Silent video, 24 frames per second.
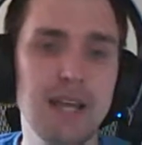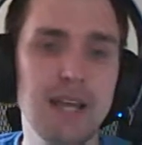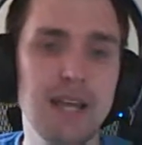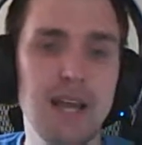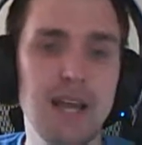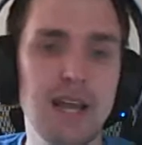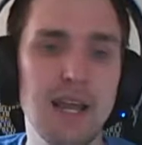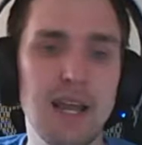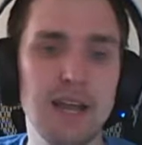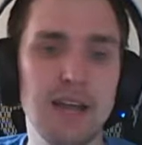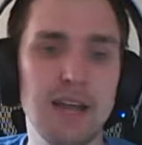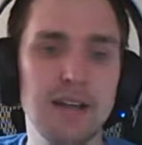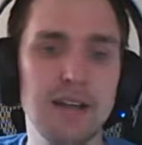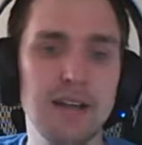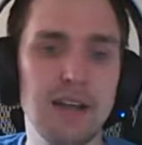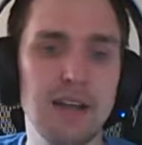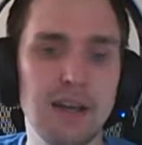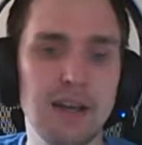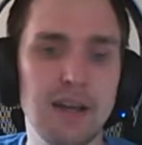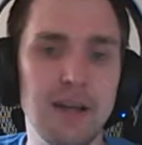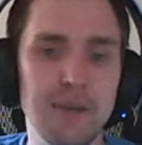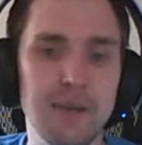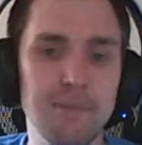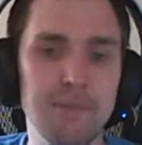and
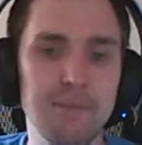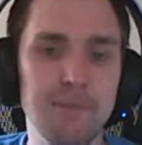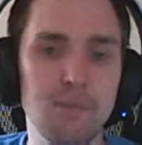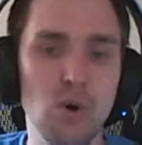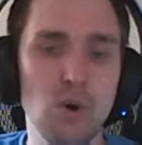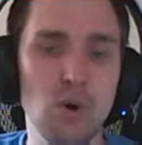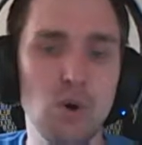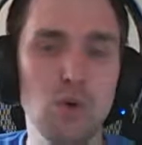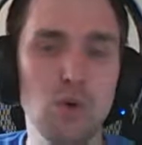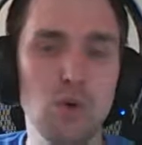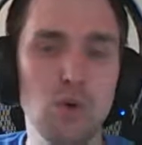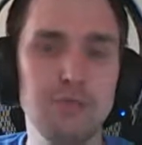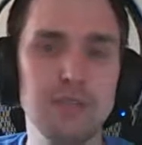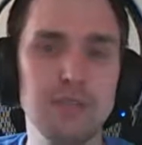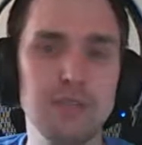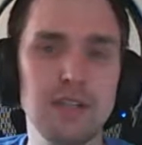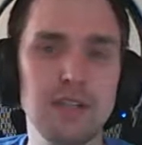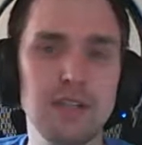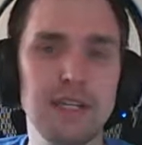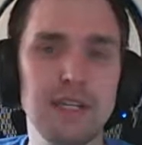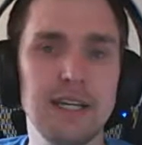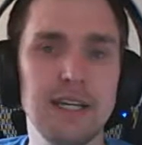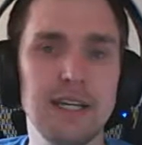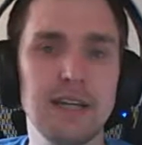
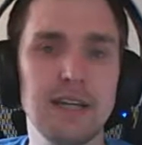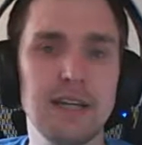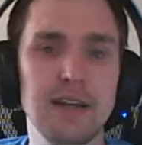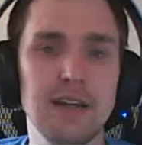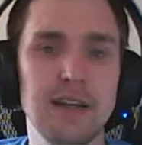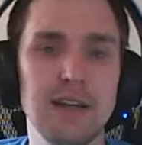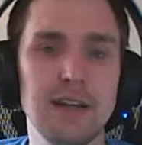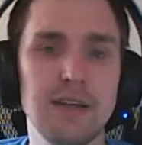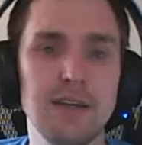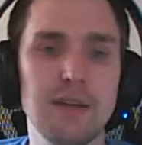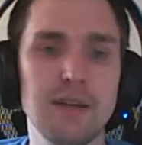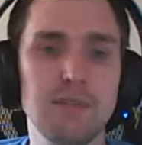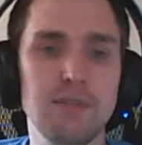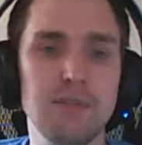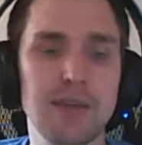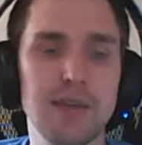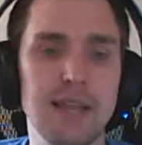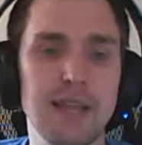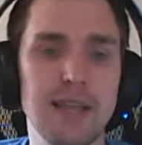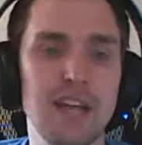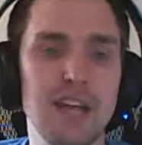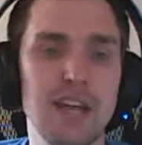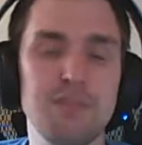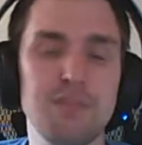hopefully bring
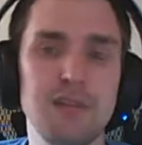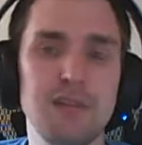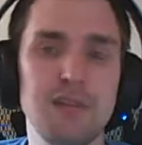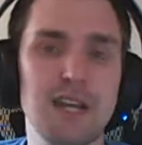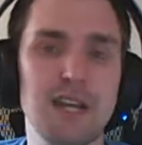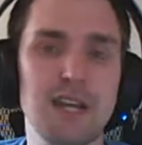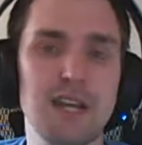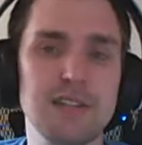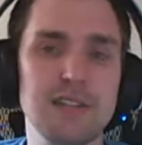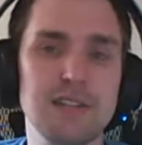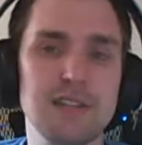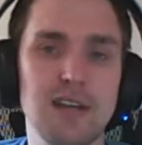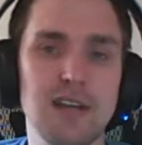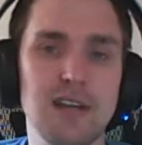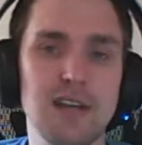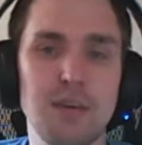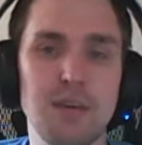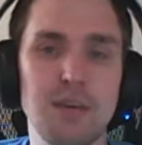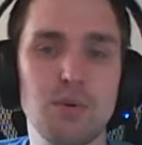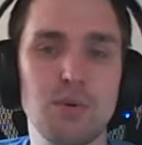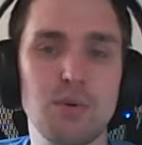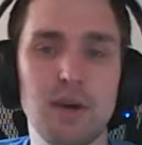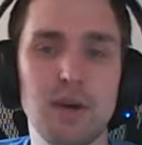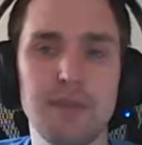the FPS
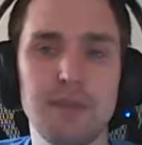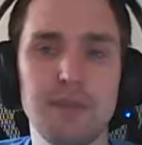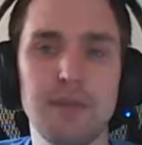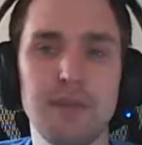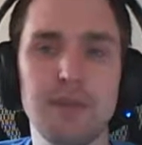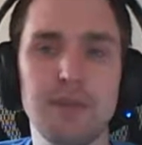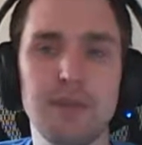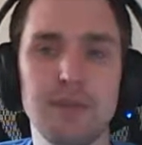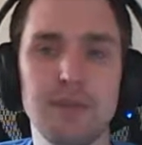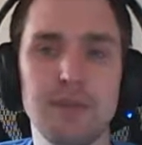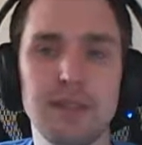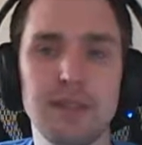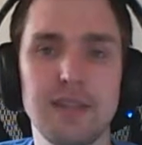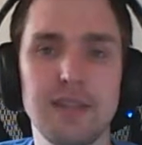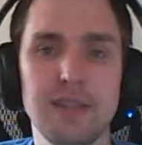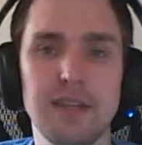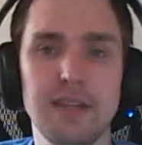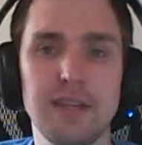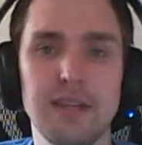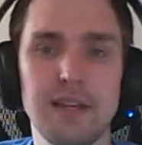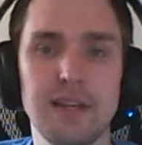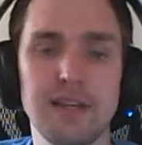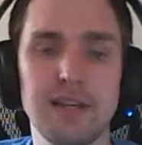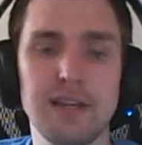up quite a bit
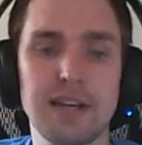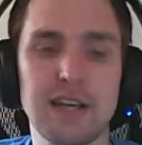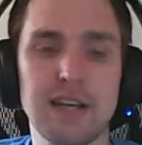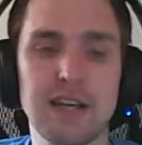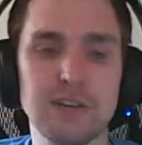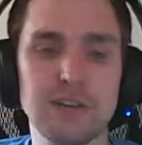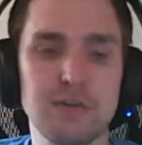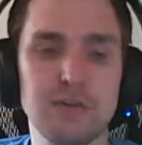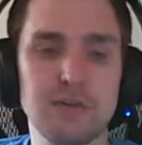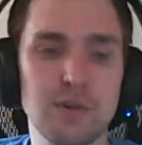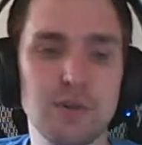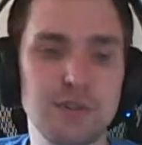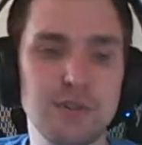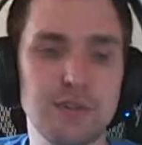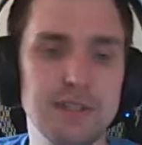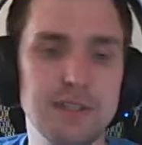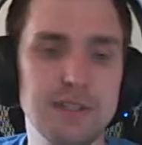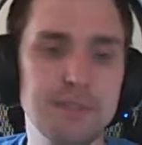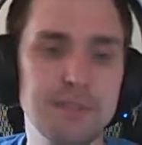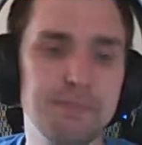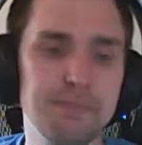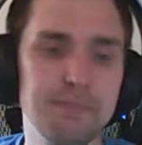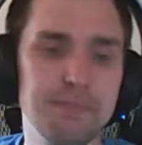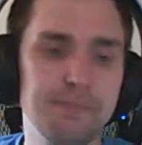within the Castle Fortress.
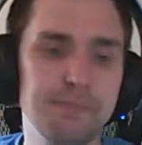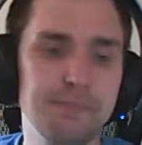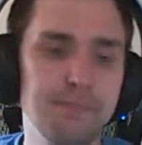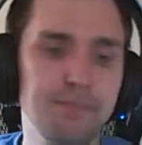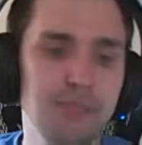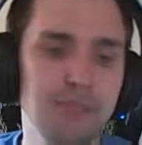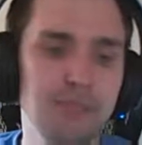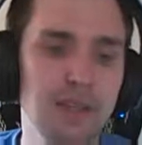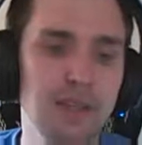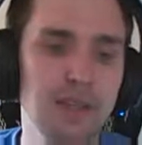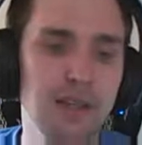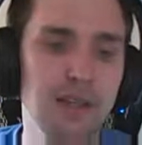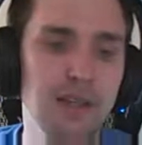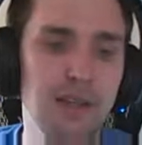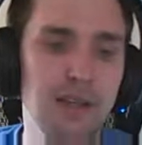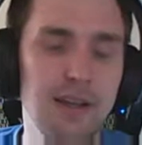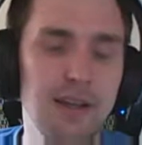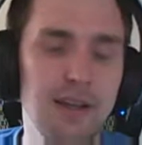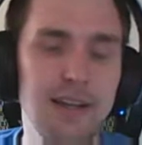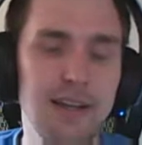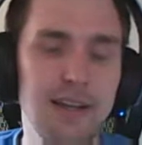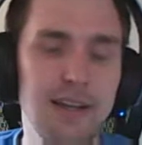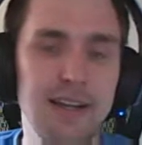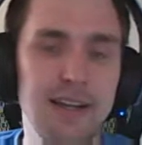
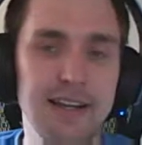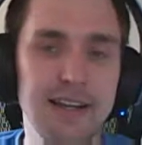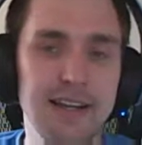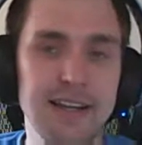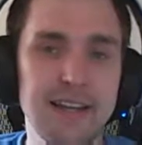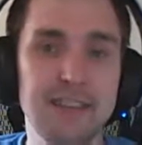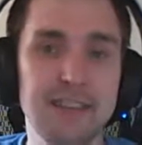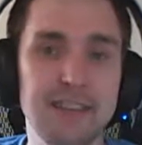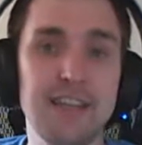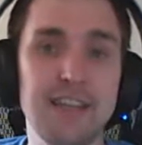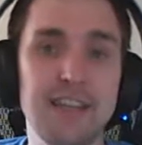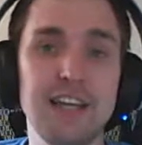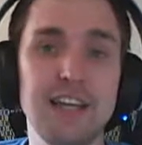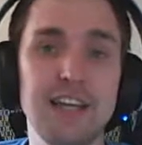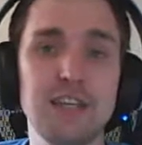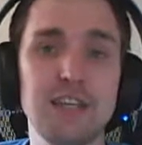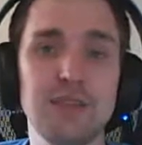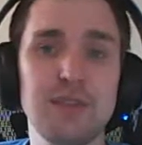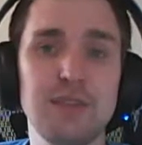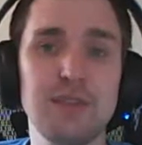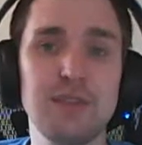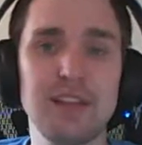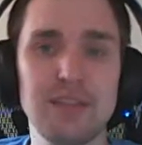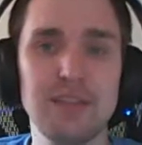Again, thank
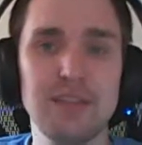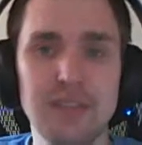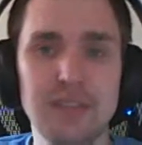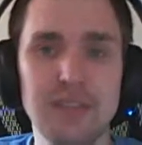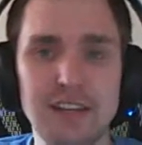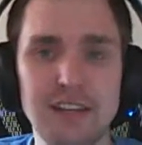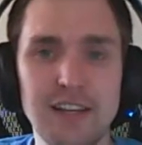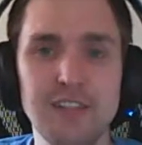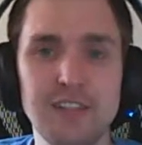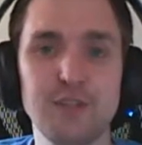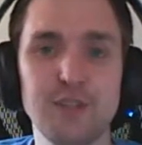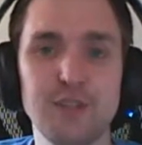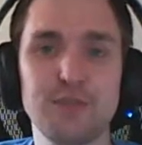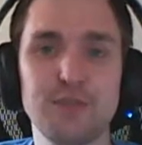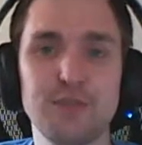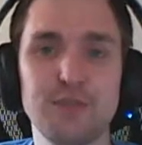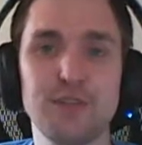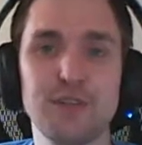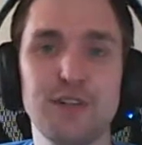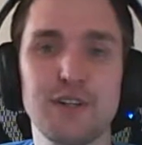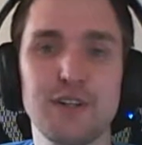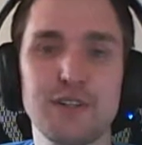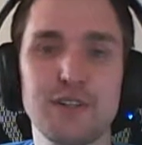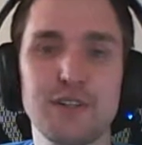you
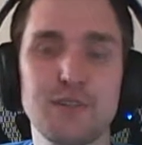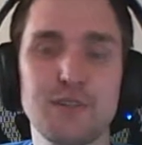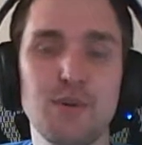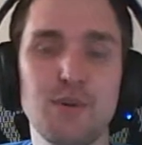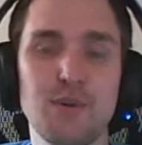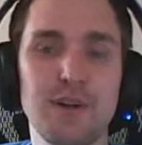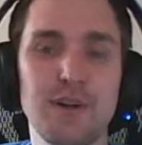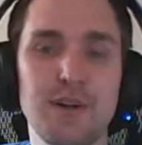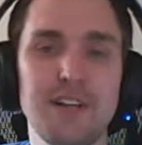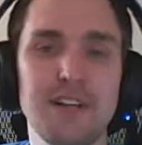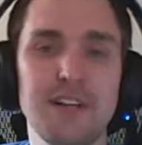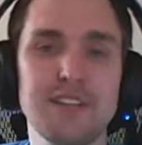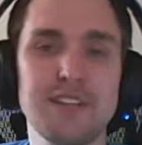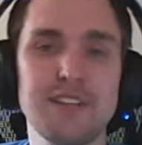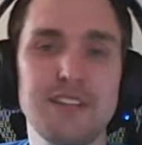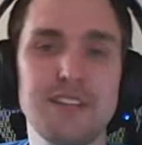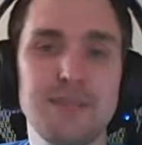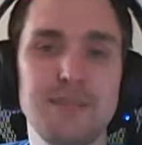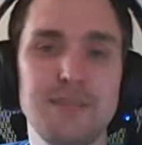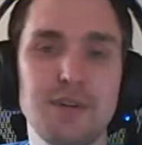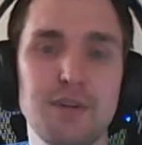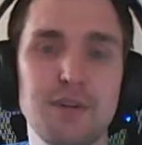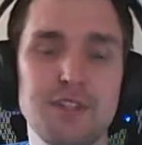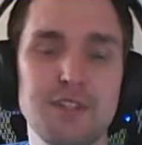for supporting us
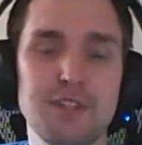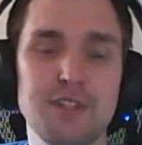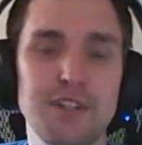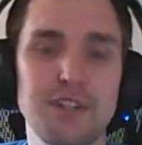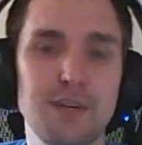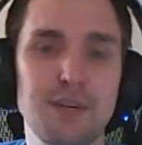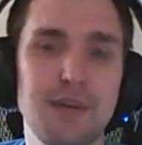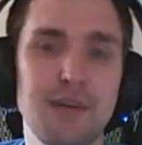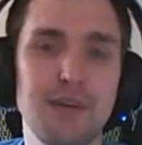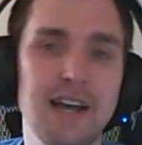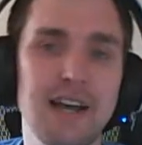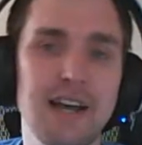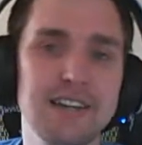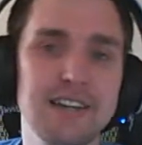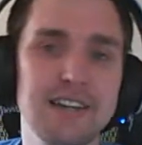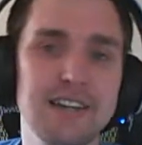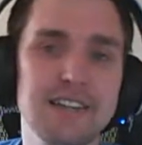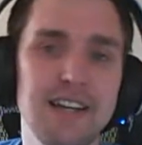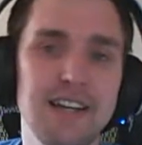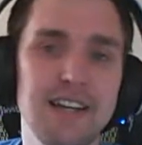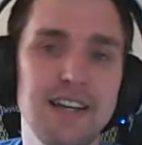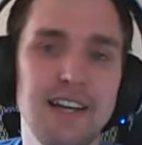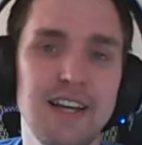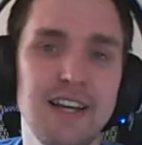and purchasing our packs.
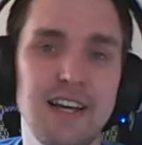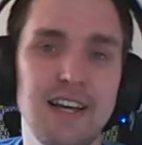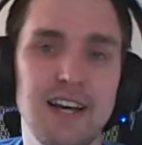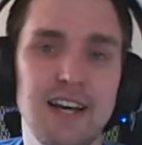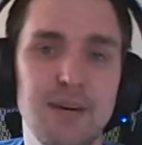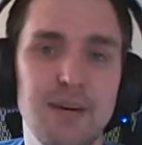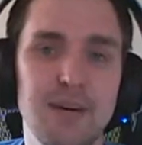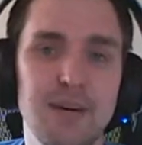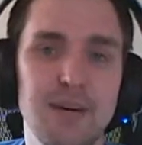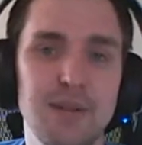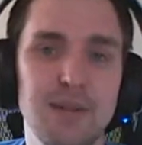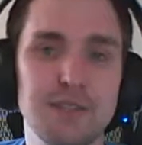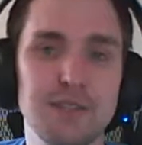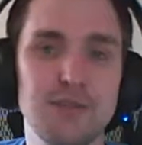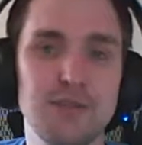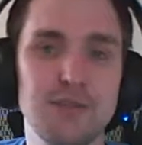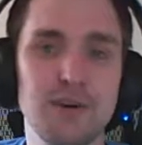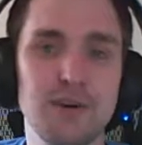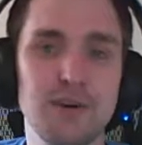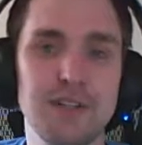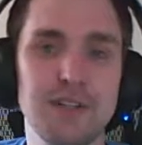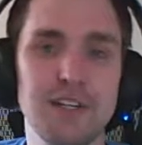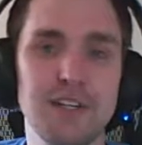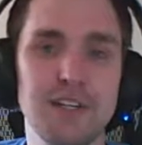We look
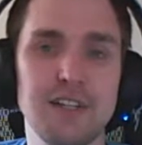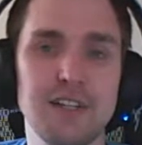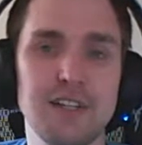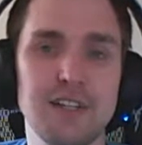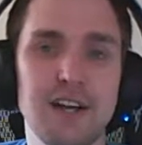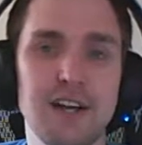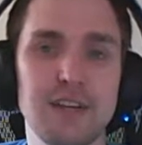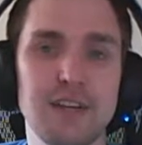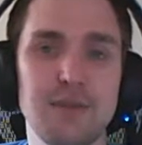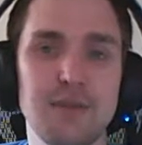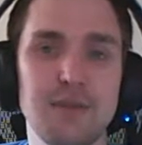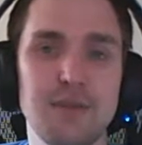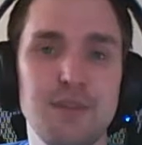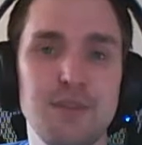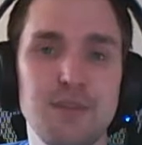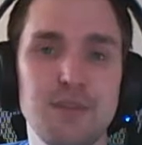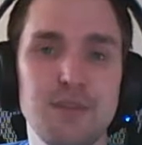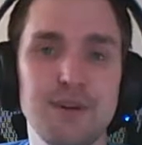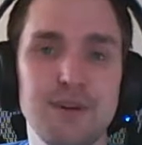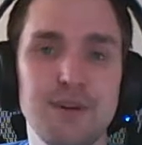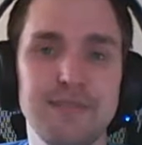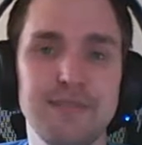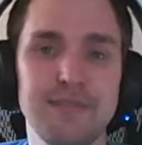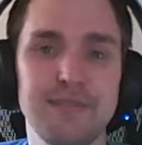forward to talking with you
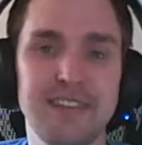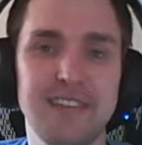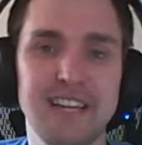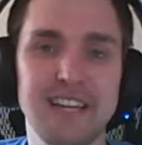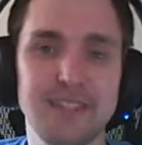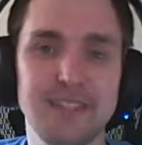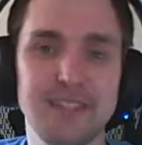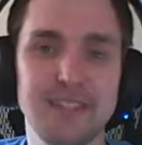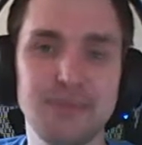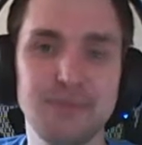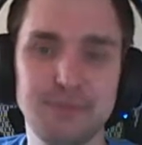more. Thank you.